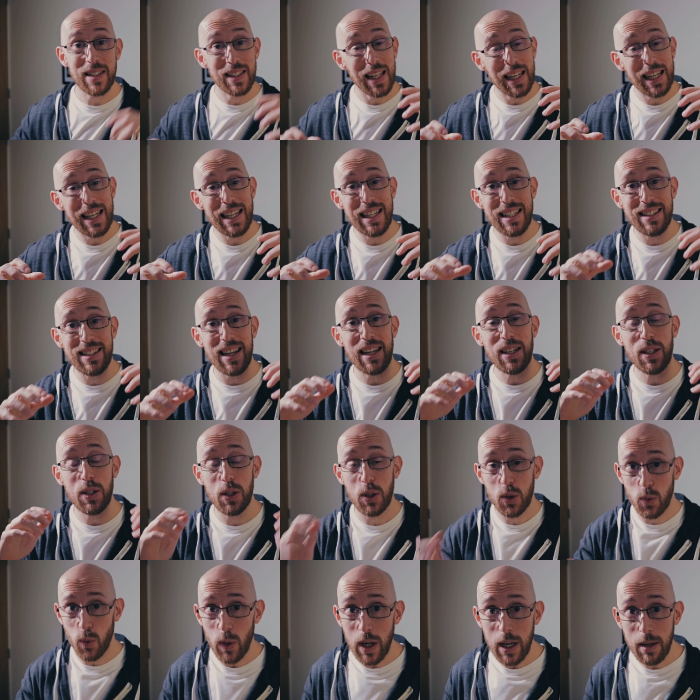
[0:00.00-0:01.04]
is that it is a
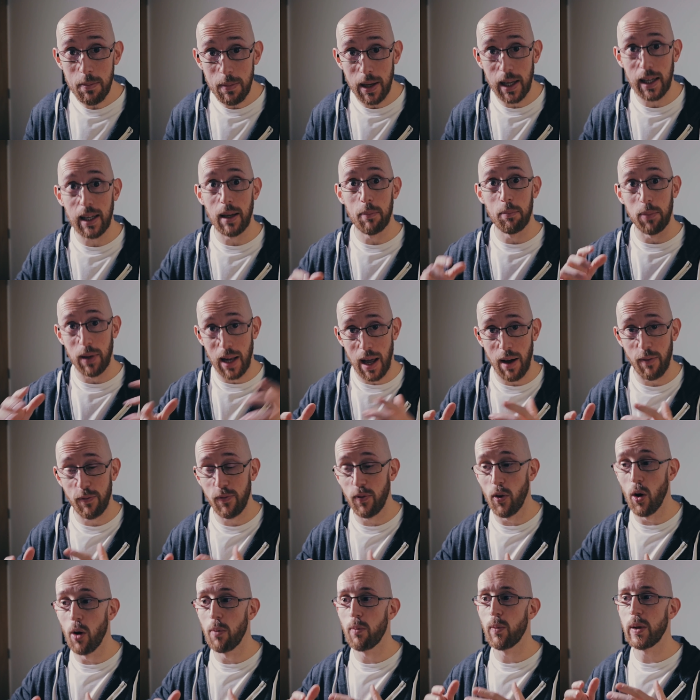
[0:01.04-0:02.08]
streaming
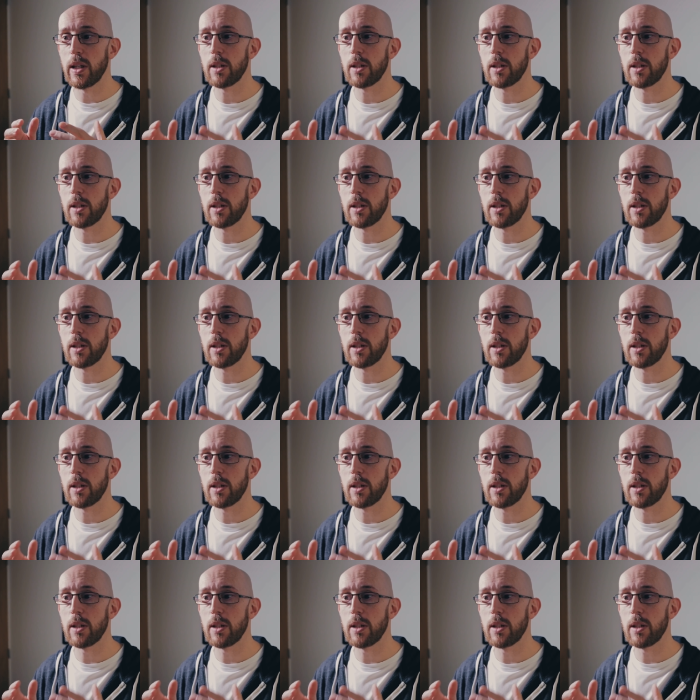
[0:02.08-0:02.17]
platform,